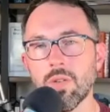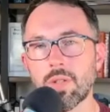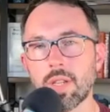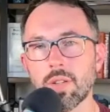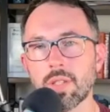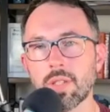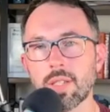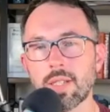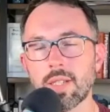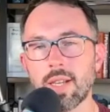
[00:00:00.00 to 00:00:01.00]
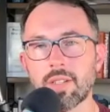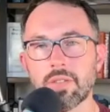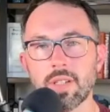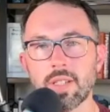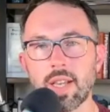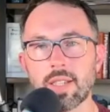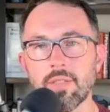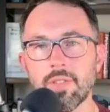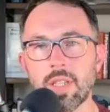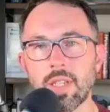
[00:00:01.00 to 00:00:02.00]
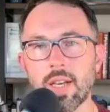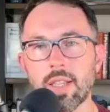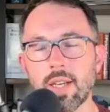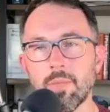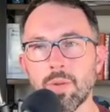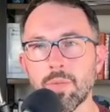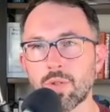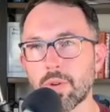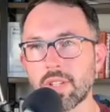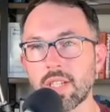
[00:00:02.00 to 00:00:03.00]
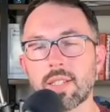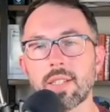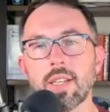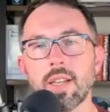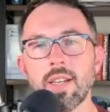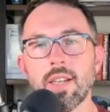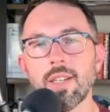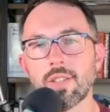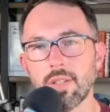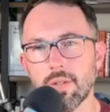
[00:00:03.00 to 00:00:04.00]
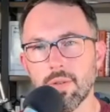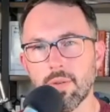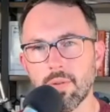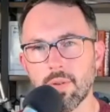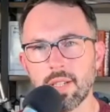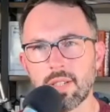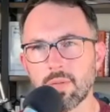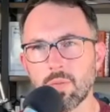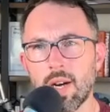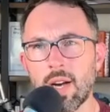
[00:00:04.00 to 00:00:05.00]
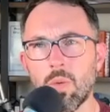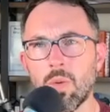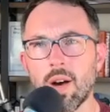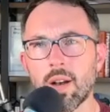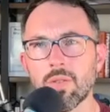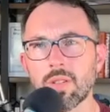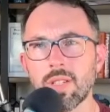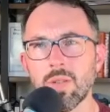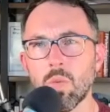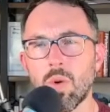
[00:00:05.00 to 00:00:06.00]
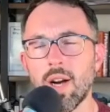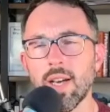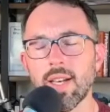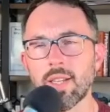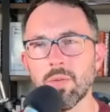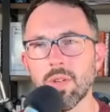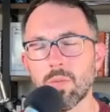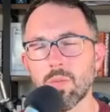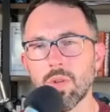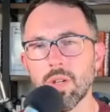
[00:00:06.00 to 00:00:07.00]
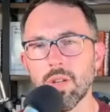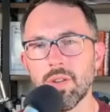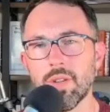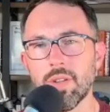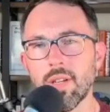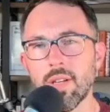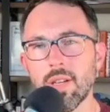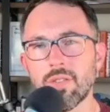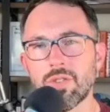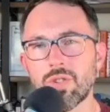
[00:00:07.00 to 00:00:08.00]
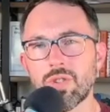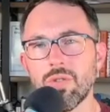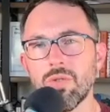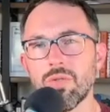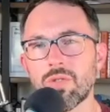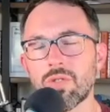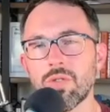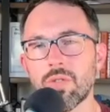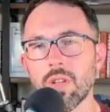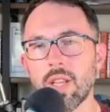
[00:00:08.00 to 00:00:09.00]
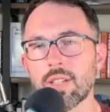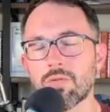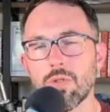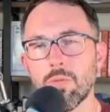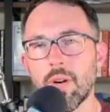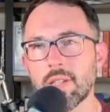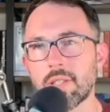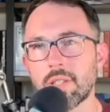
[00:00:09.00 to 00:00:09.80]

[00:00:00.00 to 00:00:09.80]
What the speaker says: delta 60 saturase activity, and then boom, it's worthless. Yeah. So it's just, why I don't see why anyone would choose to do the less robust